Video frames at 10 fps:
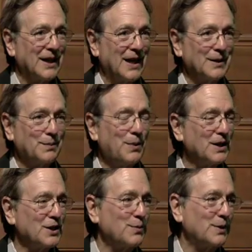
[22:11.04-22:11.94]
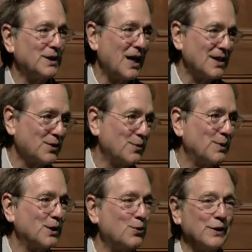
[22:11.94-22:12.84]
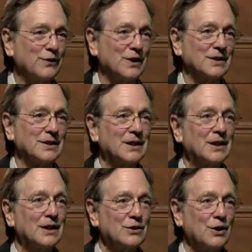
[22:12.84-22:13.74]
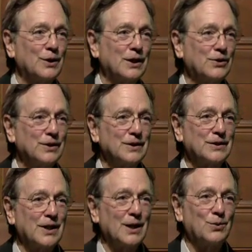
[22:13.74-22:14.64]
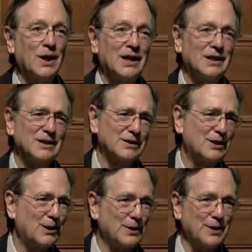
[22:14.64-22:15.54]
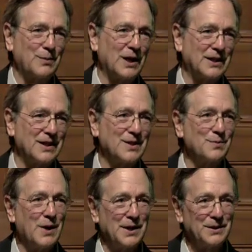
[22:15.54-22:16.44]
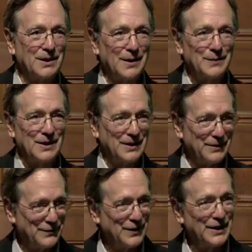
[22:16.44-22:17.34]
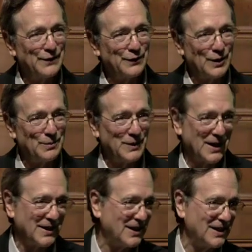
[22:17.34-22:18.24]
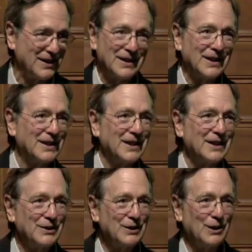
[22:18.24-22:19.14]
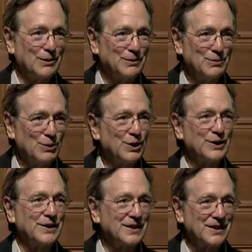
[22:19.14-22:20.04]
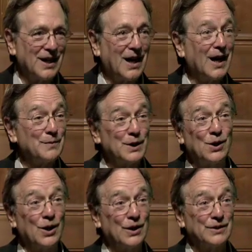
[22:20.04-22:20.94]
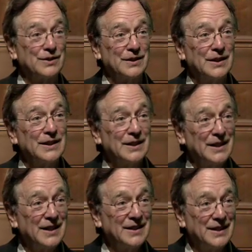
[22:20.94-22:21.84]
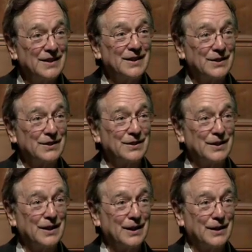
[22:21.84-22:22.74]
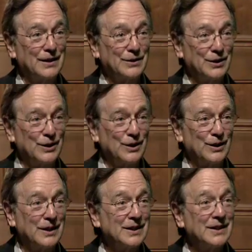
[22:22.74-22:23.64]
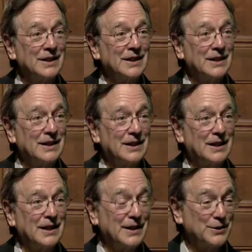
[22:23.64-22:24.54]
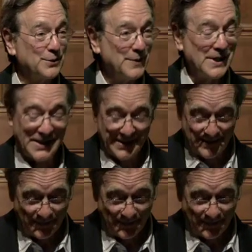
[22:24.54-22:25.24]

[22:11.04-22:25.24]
And the punishment has to be equivalent. So he couldn't say, well, you know, it's my kid's mother, I'm going to forgive her, but I'm going to, you know, murder this guy because he did this to her and to me.